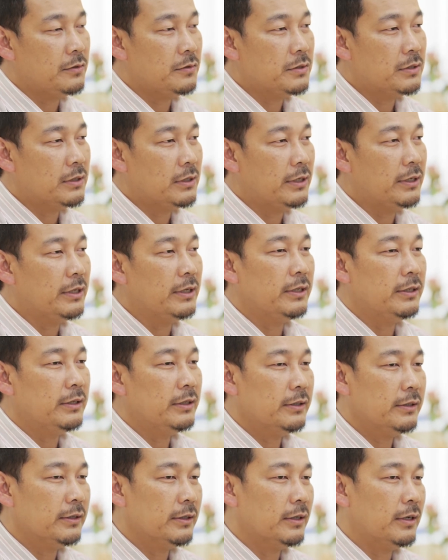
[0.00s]

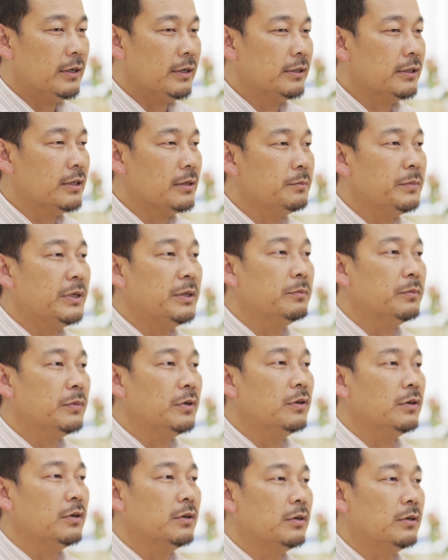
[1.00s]
usually a little bit
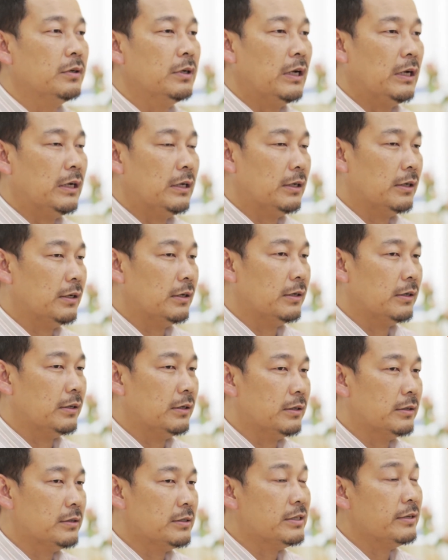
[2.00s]
more
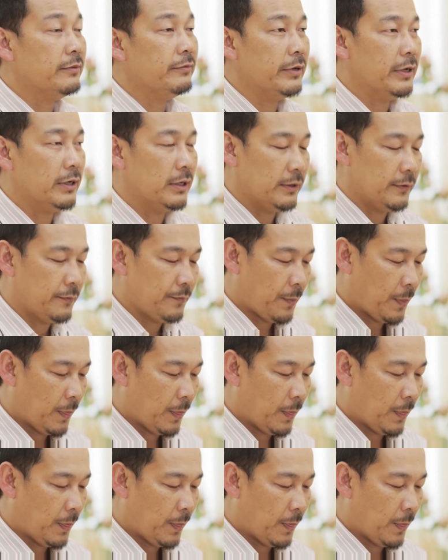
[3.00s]
severe.